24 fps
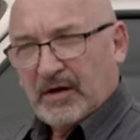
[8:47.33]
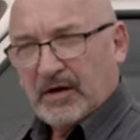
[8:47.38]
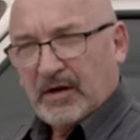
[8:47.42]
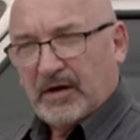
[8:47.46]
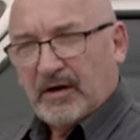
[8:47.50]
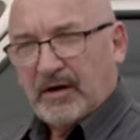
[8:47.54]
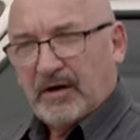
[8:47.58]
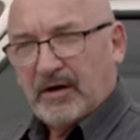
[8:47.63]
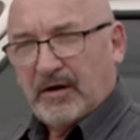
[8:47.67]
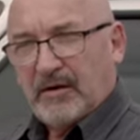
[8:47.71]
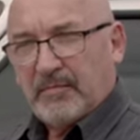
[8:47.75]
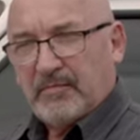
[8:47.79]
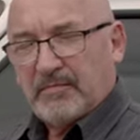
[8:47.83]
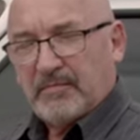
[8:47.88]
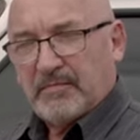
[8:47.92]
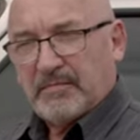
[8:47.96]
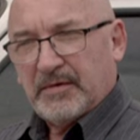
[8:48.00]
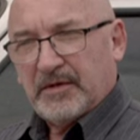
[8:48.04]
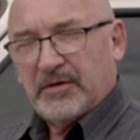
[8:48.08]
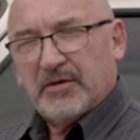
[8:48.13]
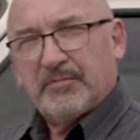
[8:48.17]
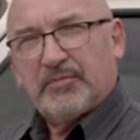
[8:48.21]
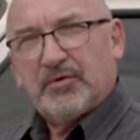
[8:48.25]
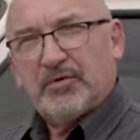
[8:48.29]

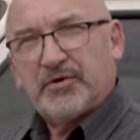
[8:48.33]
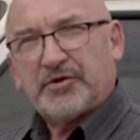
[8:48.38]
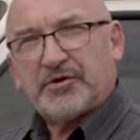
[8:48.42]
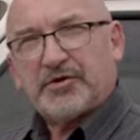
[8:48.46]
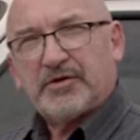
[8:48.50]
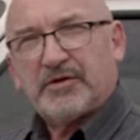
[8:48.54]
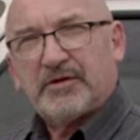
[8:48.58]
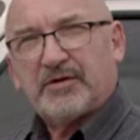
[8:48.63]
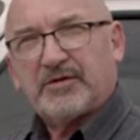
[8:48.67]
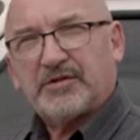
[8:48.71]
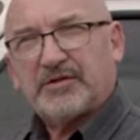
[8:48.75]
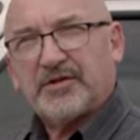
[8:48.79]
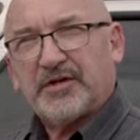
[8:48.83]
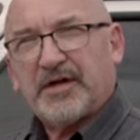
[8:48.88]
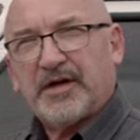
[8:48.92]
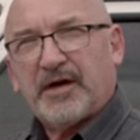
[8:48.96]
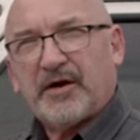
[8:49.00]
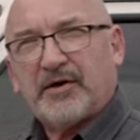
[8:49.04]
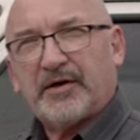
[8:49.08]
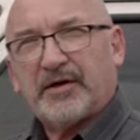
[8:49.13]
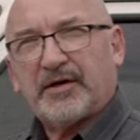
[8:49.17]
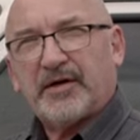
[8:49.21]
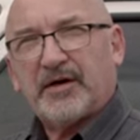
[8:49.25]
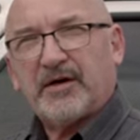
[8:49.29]
in the bush, see
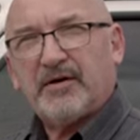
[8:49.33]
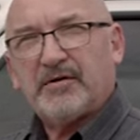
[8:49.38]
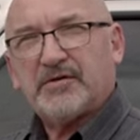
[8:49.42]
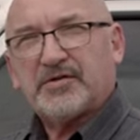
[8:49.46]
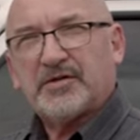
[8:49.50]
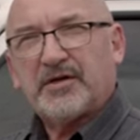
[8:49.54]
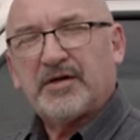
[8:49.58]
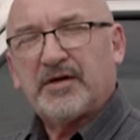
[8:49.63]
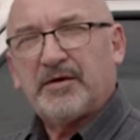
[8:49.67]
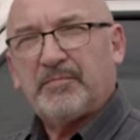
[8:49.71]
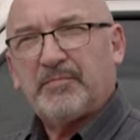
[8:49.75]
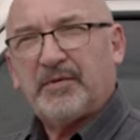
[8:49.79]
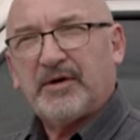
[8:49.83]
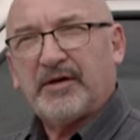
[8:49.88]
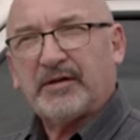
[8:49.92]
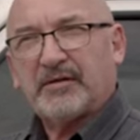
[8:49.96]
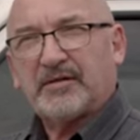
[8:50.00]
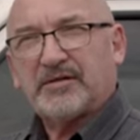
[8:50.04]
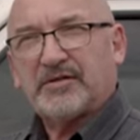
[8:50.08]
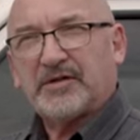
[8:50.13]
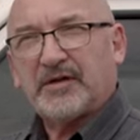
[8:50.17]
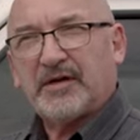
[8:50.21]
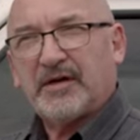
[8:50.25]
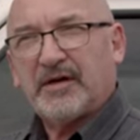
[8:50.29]
how it goes,
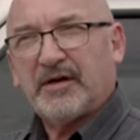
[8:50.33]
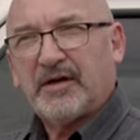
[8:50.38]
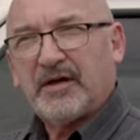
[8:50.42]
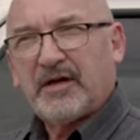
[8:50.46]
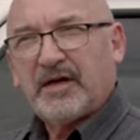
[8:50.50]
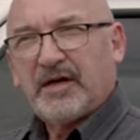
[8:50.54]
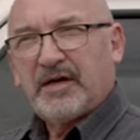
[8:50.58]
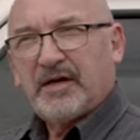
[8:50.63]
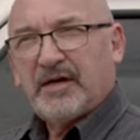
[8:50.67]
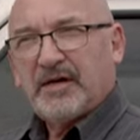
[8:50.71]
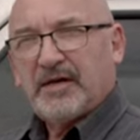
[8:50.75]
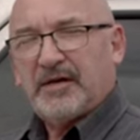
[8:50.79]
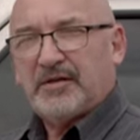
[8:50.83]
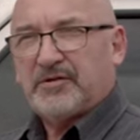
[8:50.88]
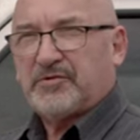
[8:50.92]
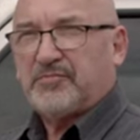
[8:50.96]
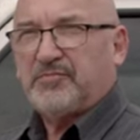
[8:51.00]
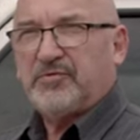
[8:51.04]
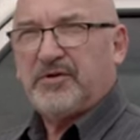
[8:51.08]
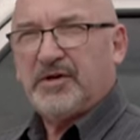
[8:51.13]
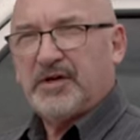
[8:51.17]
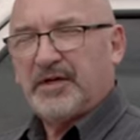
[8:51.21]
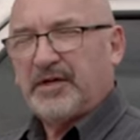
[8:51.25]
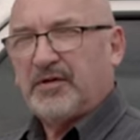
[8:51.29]
but it's
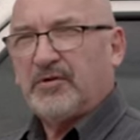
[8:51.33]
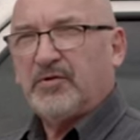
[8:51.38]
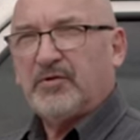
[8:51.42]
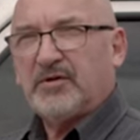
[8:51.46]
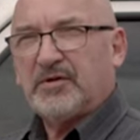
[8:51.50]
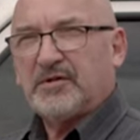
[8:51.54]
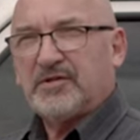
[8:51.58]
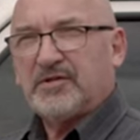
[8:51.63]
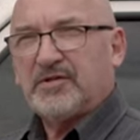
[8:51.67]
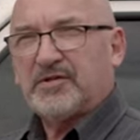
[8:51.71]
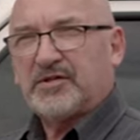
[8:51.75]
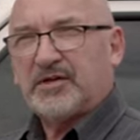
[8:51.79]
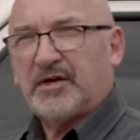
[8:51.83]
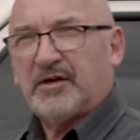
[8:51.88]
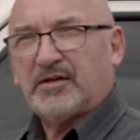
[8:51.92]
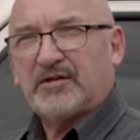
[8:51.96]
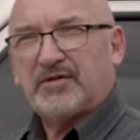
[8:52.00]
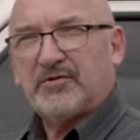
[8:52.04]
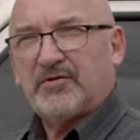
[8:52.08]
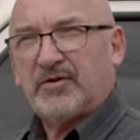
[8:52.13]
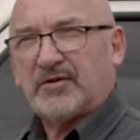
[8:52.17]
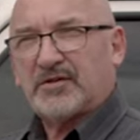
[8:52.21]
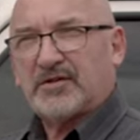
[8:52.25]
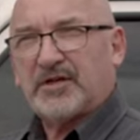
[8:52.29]
really noisy, so it's
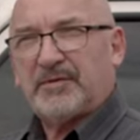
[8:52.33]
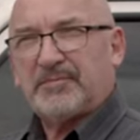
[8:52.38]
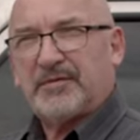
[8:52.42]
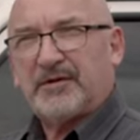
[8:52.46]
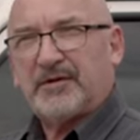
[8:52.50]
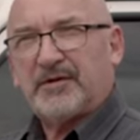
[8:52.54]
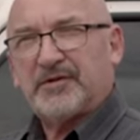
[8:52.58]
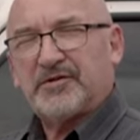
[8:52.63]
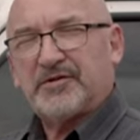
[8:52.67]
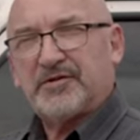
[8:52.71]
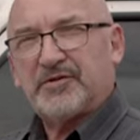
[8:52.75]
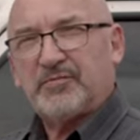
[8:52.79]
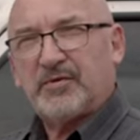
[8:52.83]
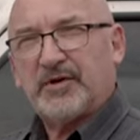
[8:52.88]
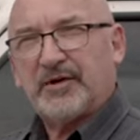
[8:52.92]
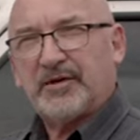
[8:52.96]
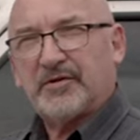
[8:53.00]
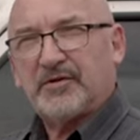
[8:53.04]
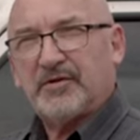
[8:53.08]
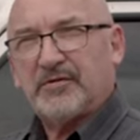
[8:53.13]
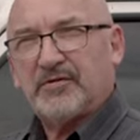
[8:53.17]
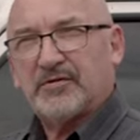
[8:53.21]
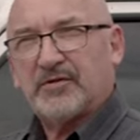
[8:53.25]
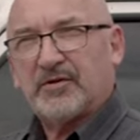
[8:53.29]
not something that you'd want to
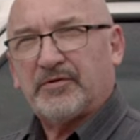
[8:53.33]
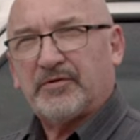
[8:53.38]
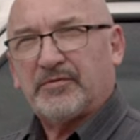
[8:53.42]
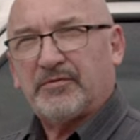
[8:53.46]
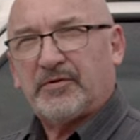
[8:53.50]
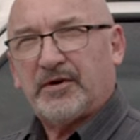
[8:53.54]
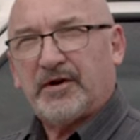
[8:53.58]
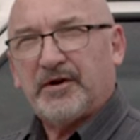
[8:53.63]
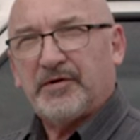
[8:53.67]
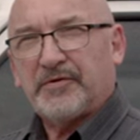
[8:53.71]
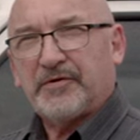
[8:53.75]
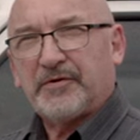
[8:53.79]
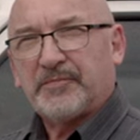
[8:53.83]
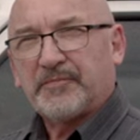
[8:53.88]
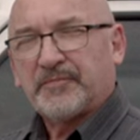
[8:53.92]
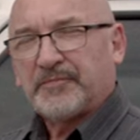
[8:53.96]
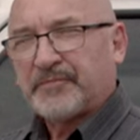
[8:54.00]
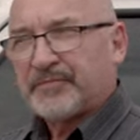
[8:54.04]
use on the road.